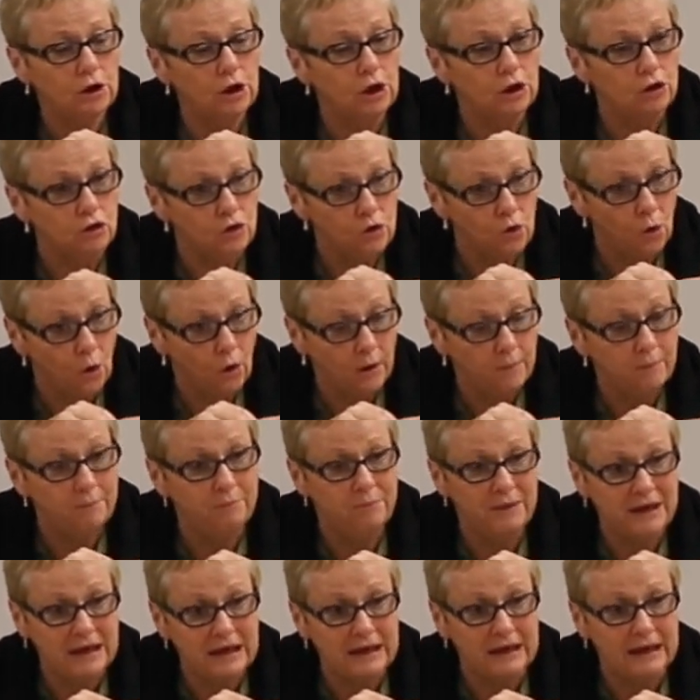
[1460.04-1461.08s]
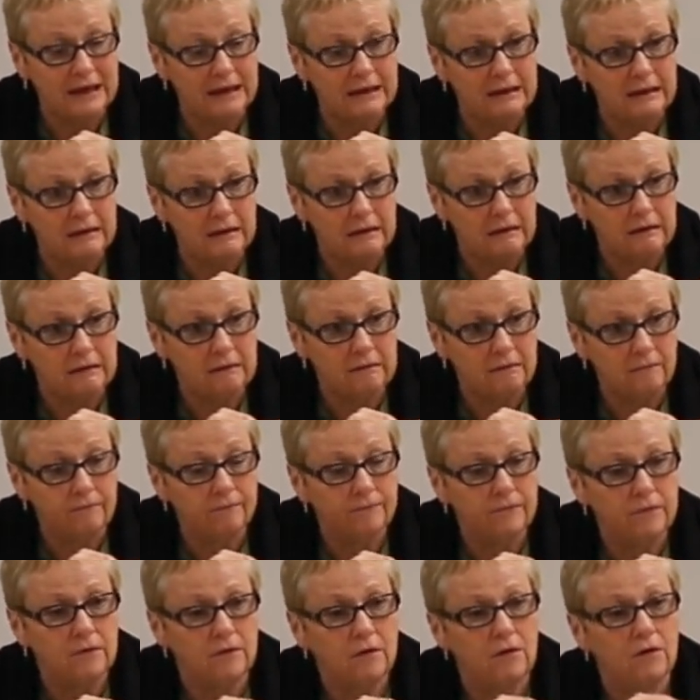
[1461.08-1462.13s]
in your being
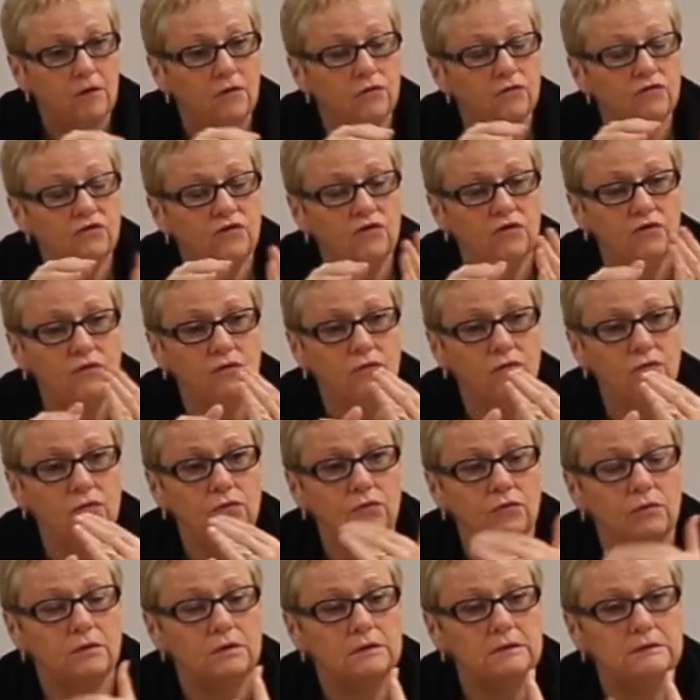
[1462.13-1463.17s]
to,